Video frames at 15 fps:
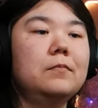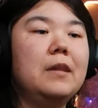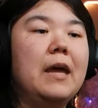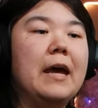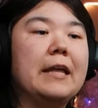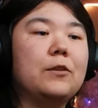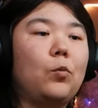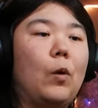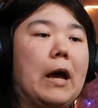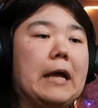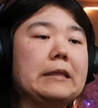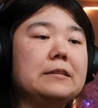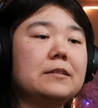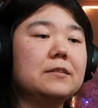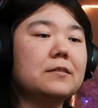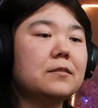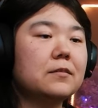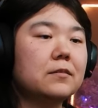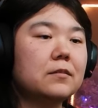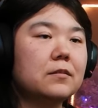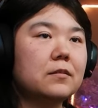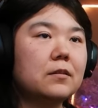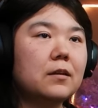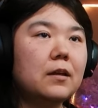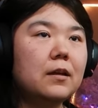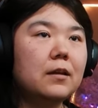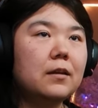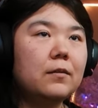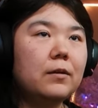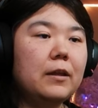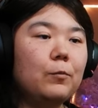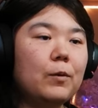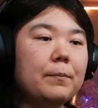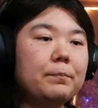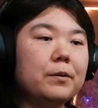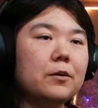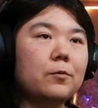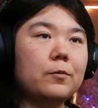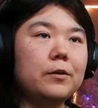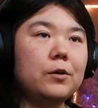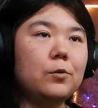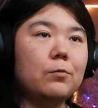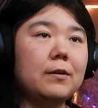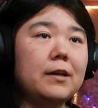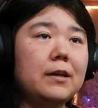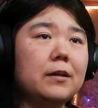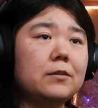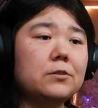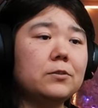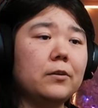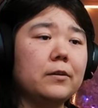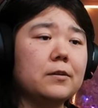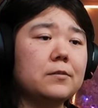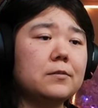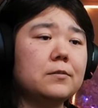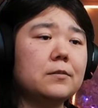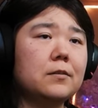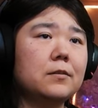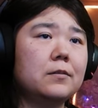At once. In what book were you reading, Solas?